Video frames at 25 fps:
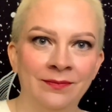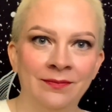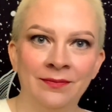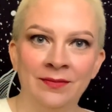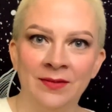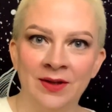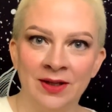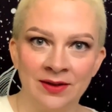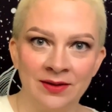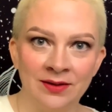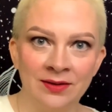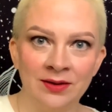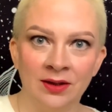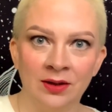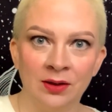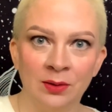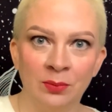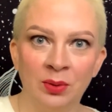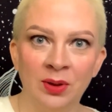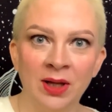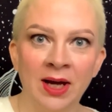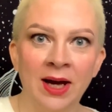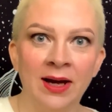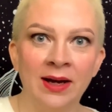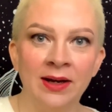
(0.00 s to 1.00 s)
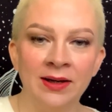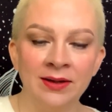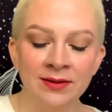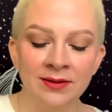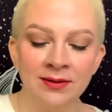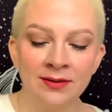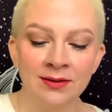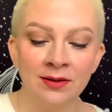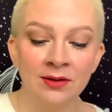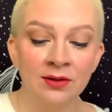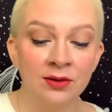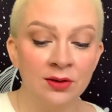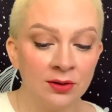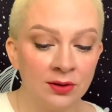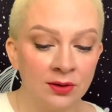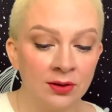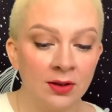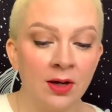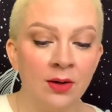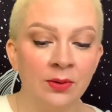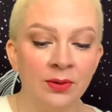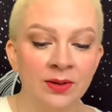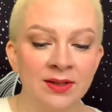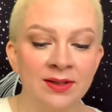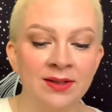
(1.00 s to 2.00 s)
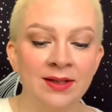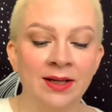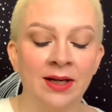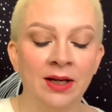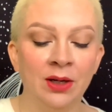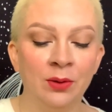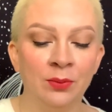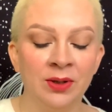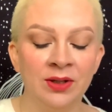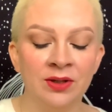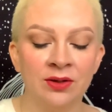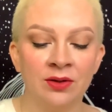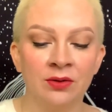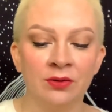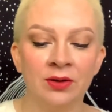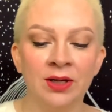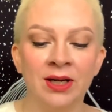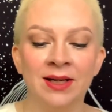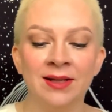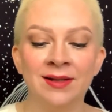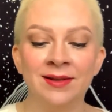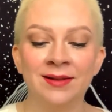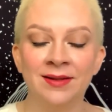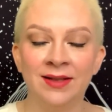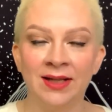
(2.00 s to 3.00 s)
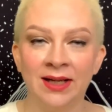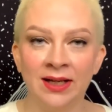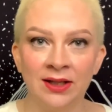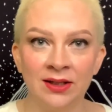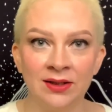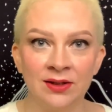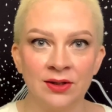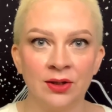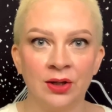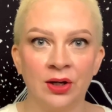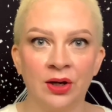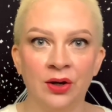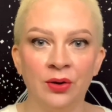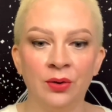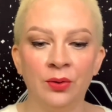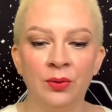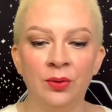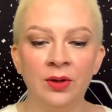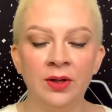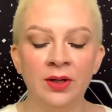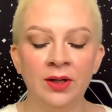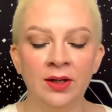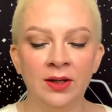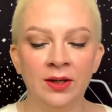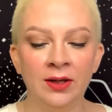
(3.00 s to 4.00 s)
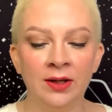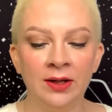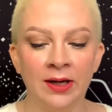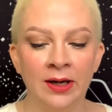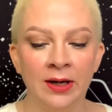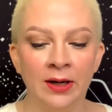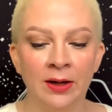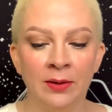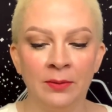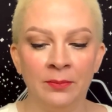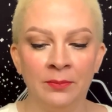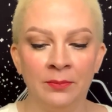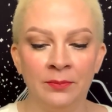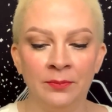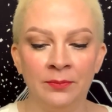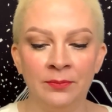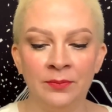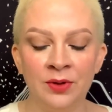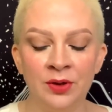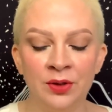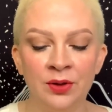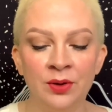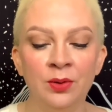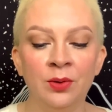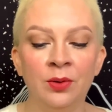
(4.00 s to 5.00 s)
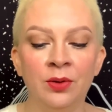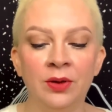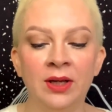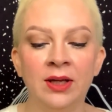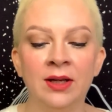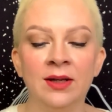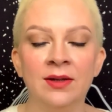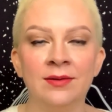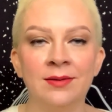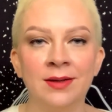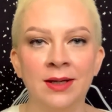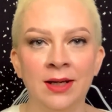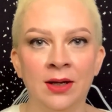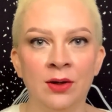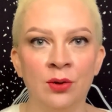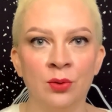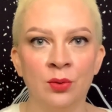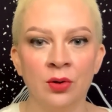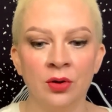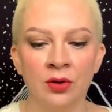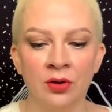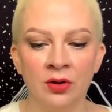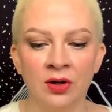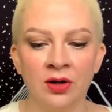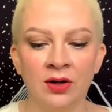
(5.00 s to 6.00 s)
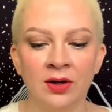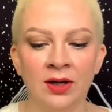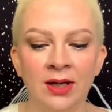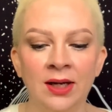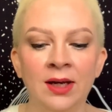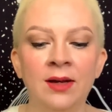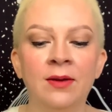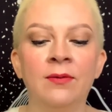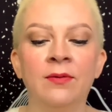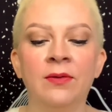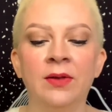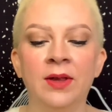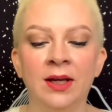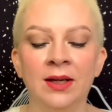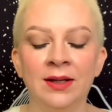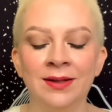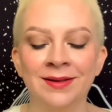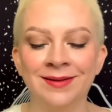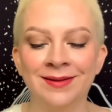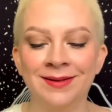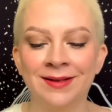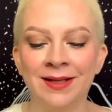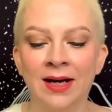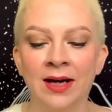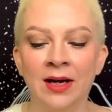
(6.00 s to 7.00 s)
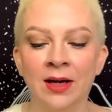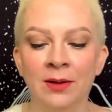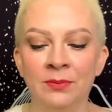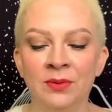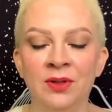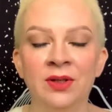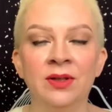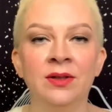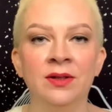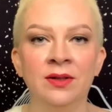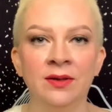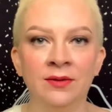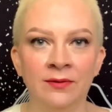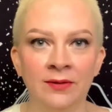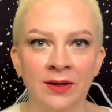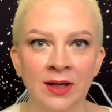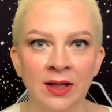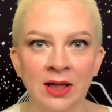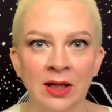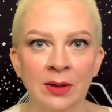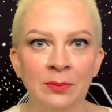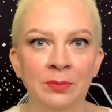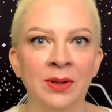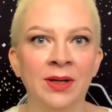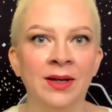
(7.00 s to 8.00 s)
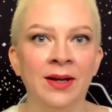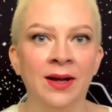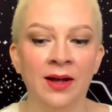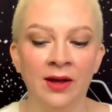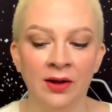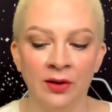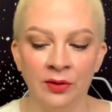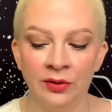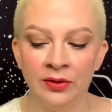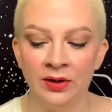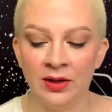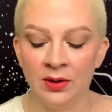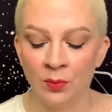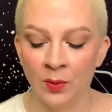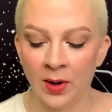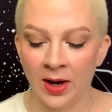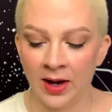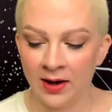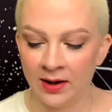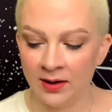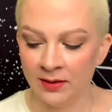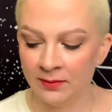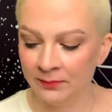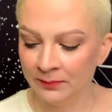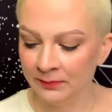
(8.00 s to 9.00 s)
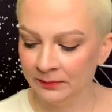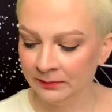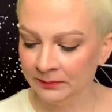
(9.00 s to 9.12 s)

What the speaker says: This still applies. Slow and steady wins the race. Take it slow. Do things in order. Give things time to develop in a healthy way.